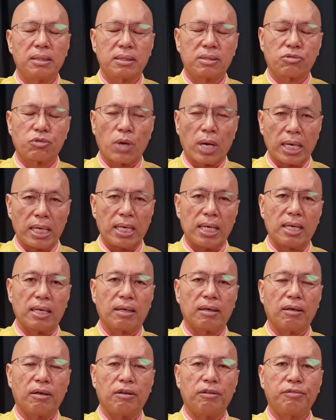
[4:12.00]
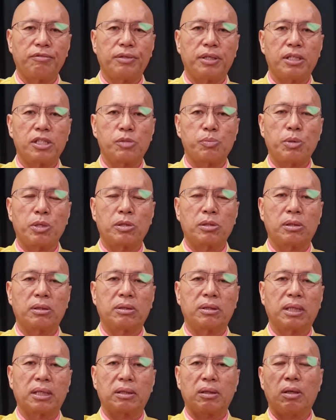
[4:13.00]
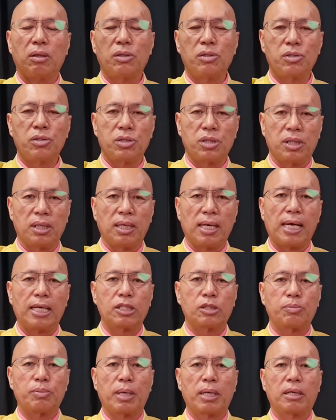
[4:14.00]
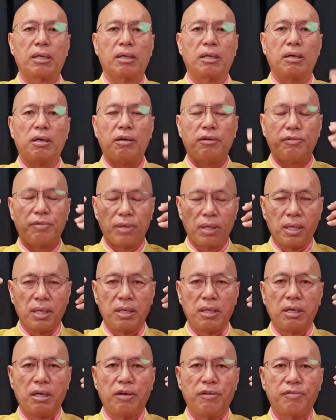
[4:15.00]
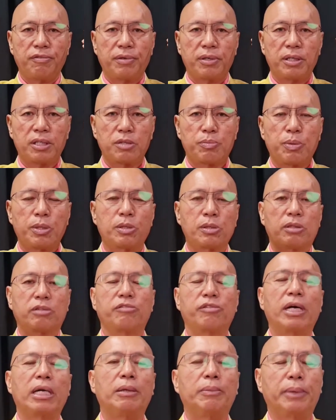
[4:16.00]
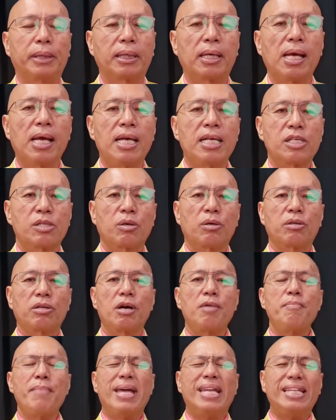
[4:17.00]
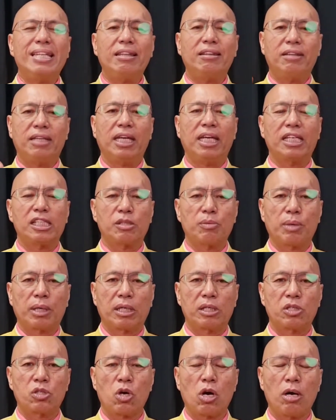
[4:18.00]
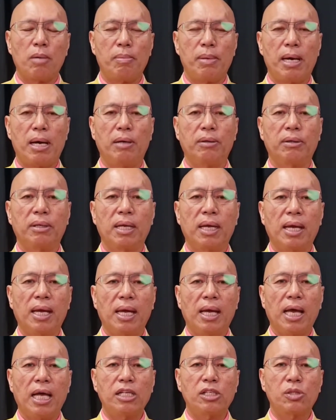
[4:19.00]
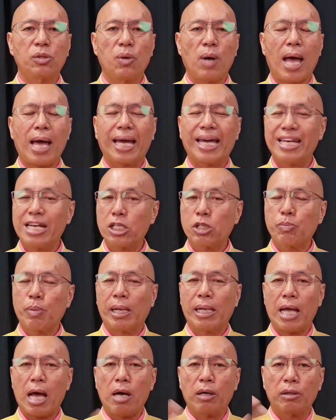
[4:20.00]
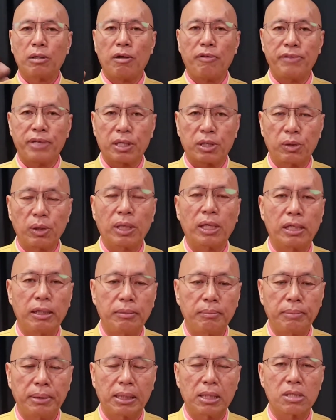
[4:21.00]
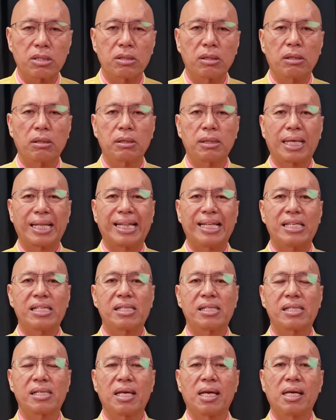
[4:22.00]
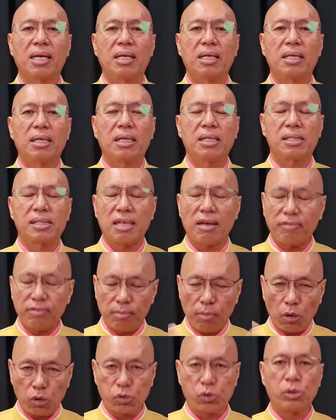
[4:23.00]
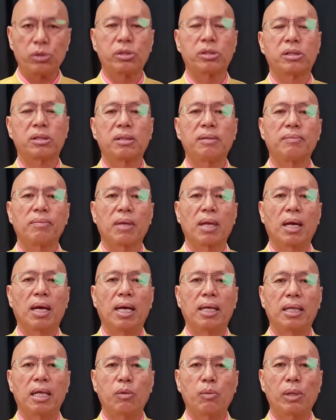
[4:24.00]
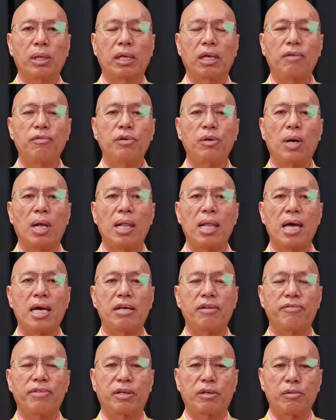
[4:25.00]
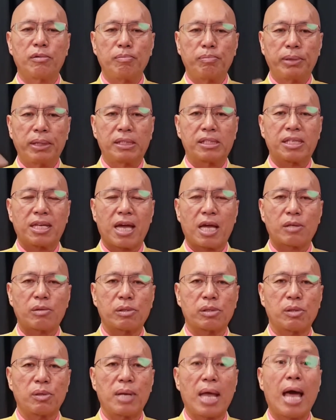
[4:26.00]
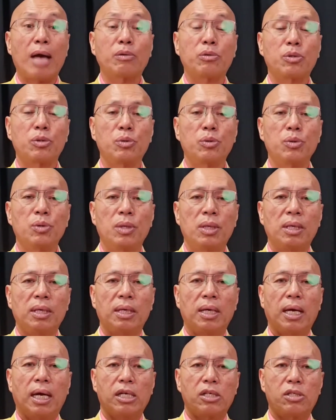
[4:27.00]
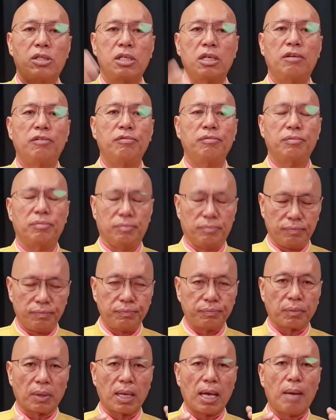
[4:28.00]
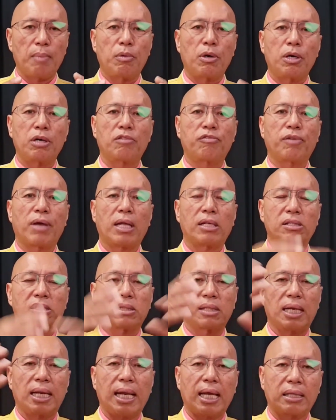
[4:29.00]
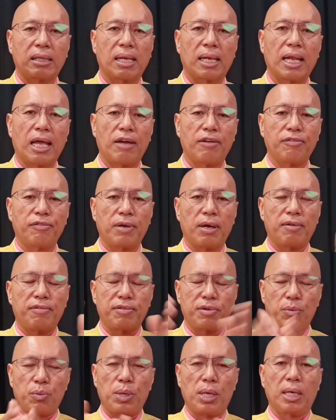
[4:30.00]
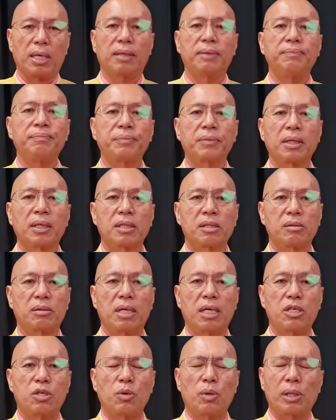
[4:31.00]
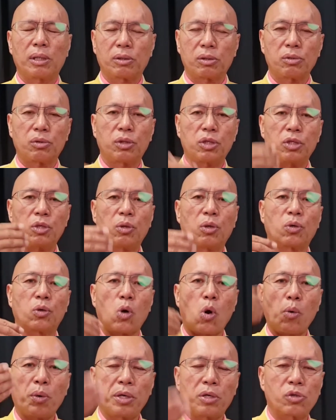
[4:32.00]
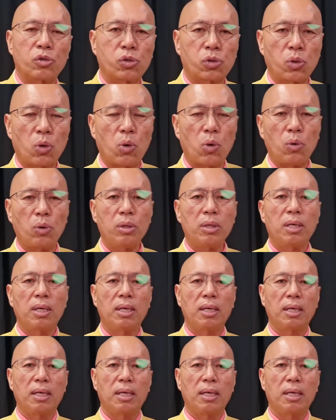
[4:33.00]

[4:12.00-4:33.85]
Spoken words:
training of spiritual technology aspect of spiritual development? So there are many things we can talk about. And so I cannot spell out all the curriculum, because there's at least seven modules that will give you a lot of the complete schedules on how to achieve a more advanced enlightened life every week, so that you will continue growing your soul,